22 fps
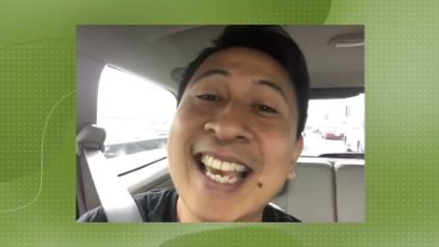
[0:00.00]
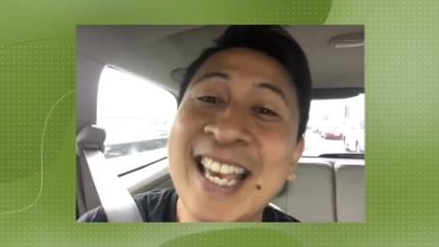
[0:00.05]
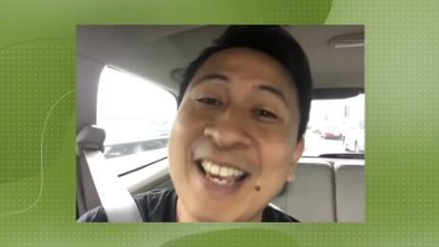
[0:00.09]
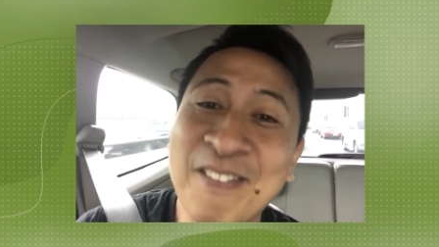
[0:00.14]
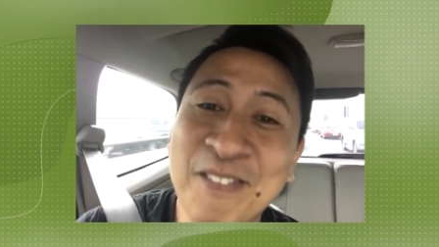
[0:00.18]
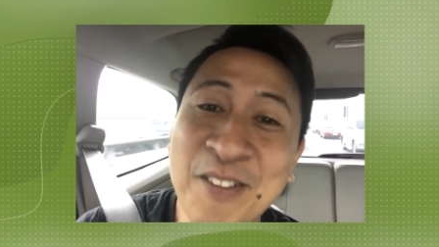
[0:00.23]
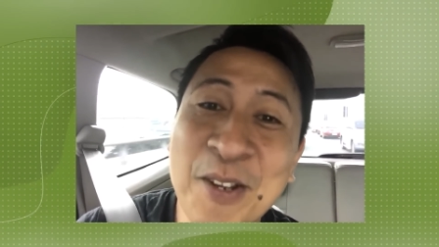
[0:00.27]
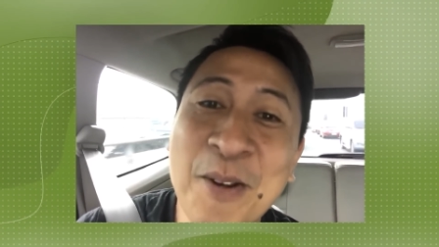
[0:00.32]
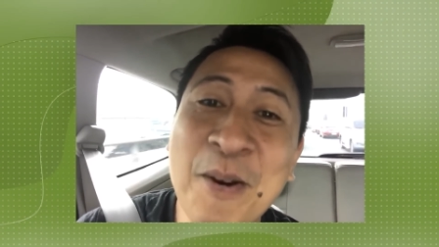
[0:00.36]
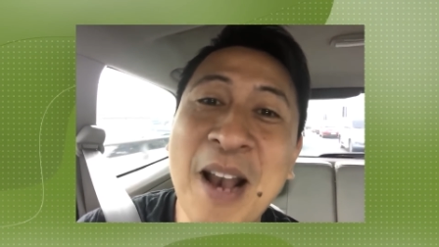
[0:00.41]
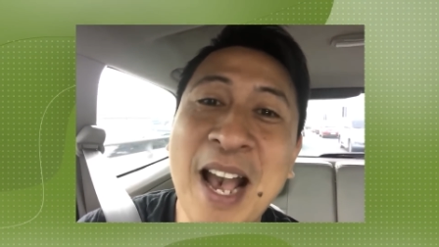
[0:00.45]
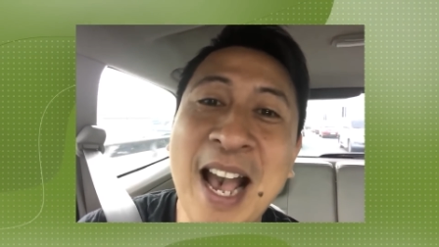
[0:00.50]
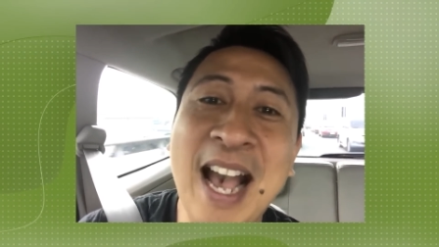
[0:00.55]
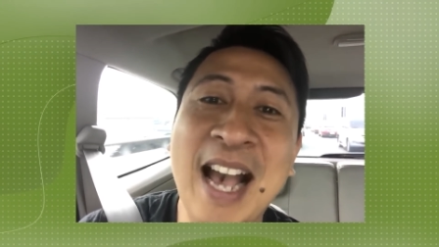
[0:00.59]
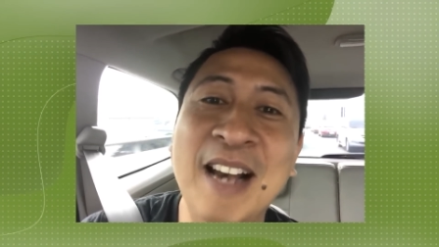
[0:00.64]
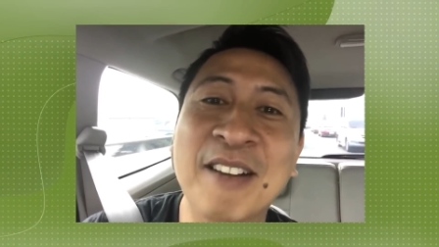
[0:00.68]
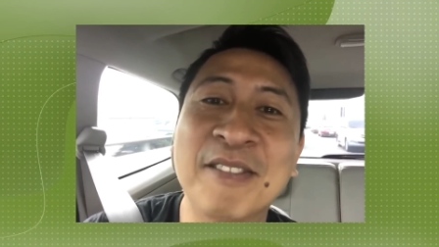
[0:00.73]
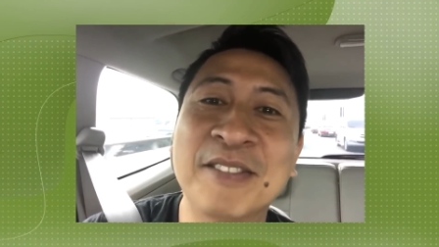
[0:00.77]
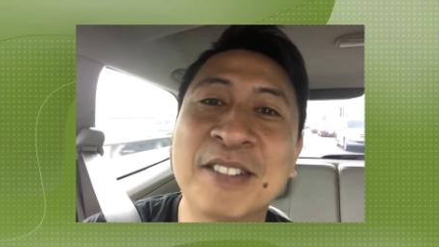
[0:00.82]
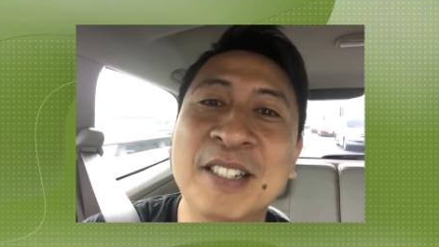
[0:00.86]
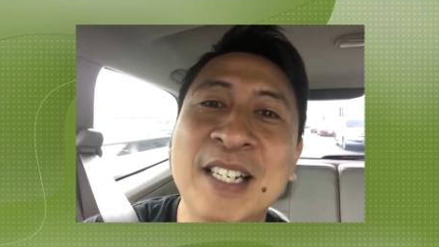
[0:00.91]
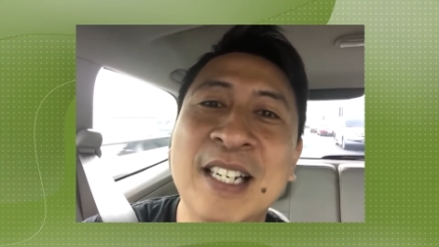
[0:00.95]
If you
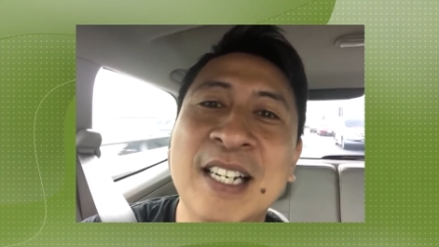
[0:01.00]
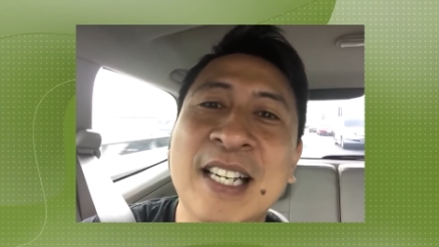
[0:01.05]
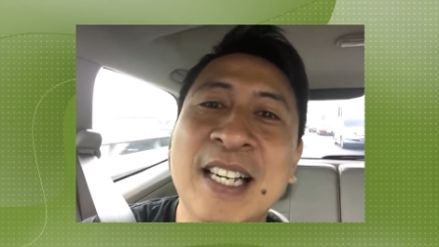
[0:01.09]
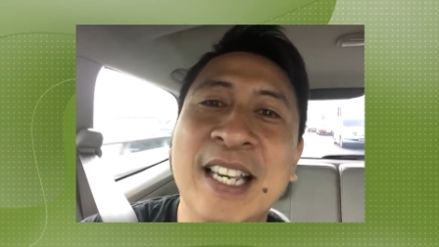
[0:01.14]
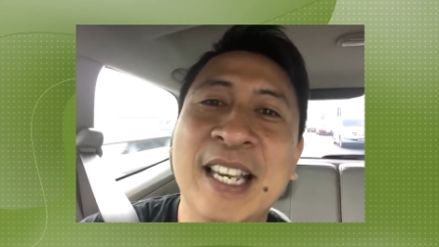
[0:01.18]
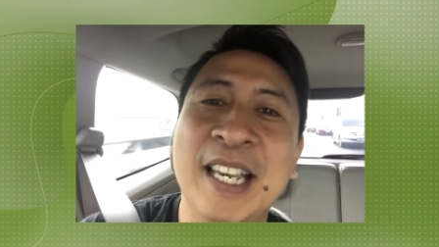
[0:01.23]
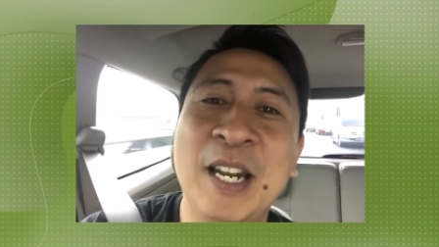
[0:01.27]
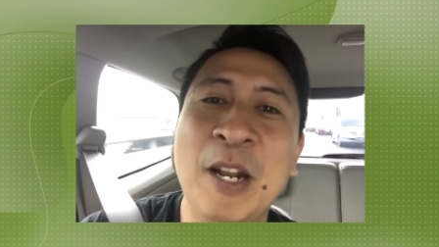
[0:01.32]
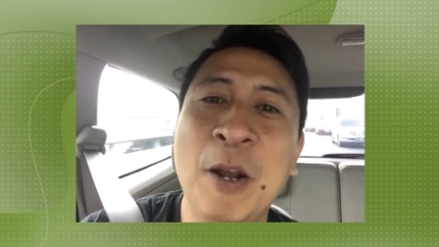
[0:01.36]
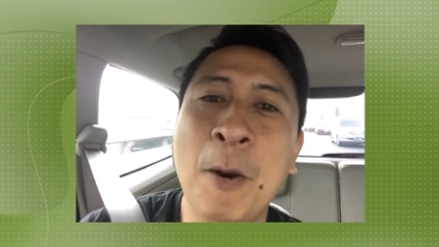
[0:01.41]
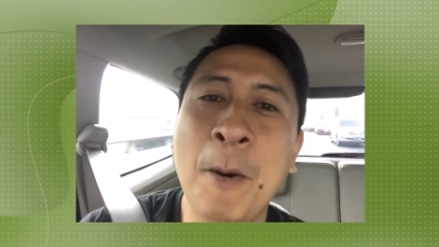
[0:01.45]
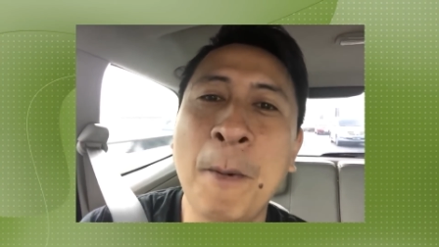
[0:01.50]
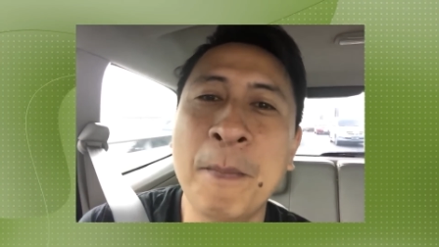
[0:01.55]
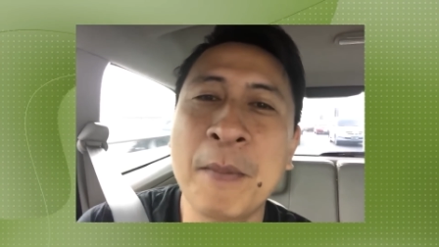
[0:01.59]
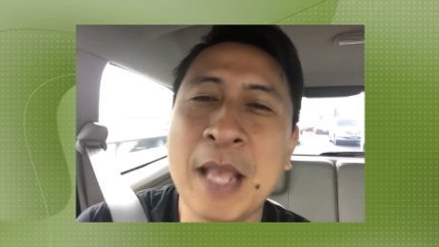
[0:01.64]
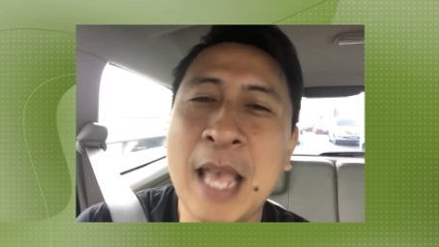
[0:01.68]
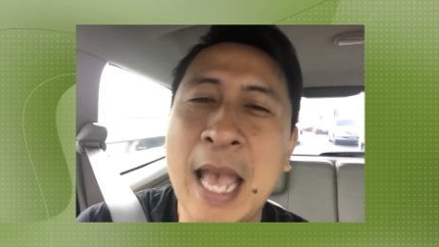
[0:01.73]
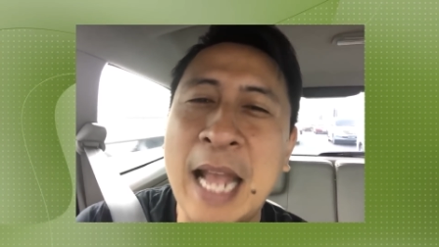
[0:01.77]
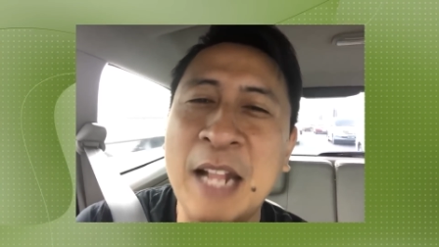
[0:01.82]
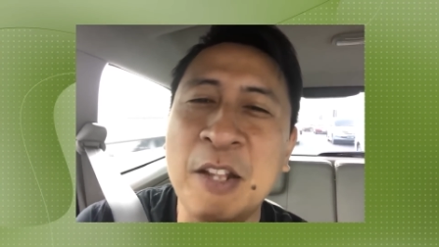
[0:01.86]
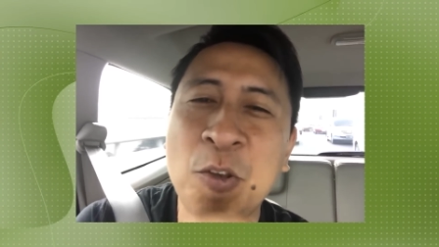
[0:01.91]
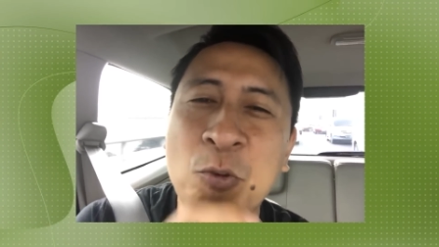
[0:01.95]
have, you know,
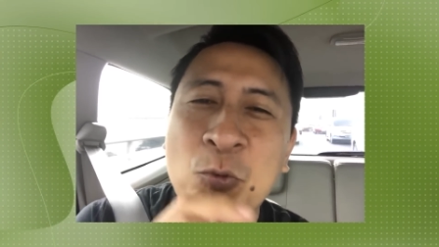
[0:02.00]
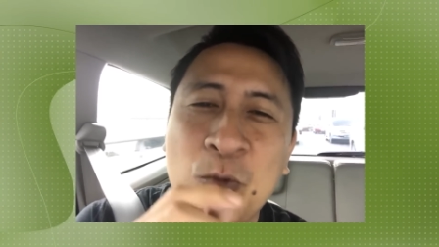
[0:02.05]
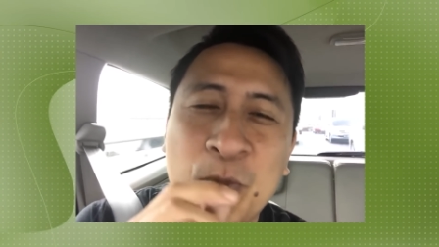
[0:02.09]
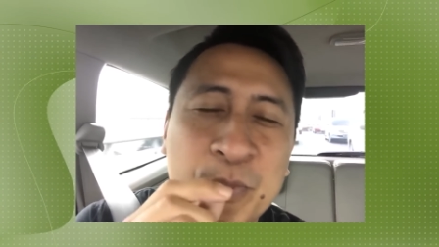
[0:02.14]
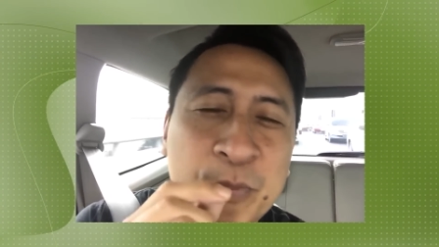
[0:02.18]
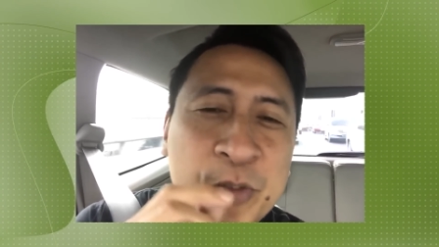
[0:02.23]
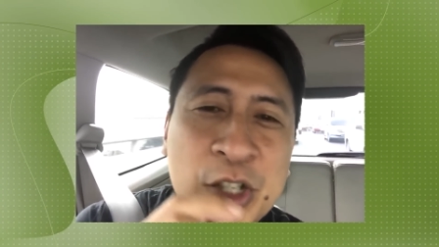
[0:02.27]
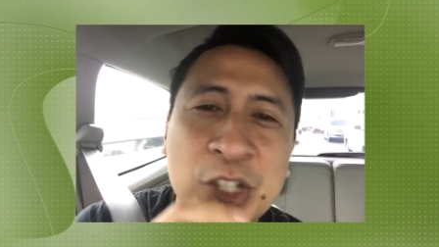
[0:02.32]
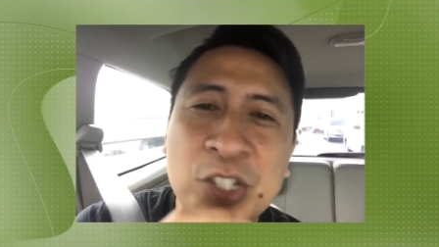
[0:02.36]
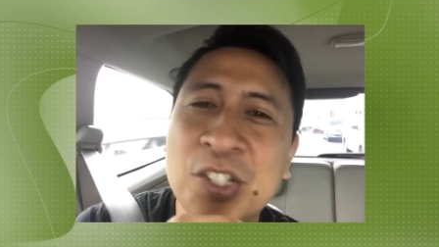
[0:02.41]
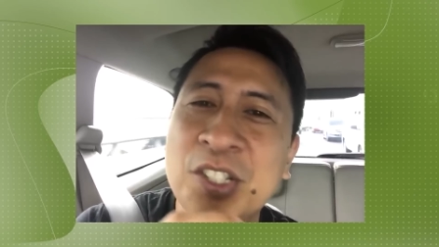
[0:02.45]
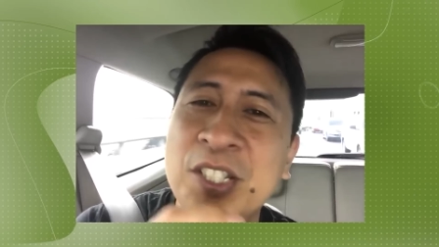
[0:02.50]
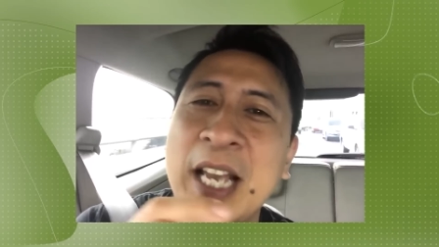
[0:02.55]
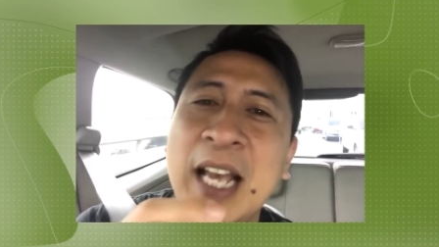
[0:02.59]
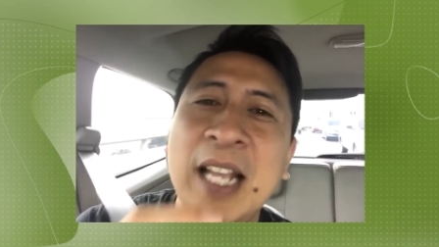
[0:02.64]
and you just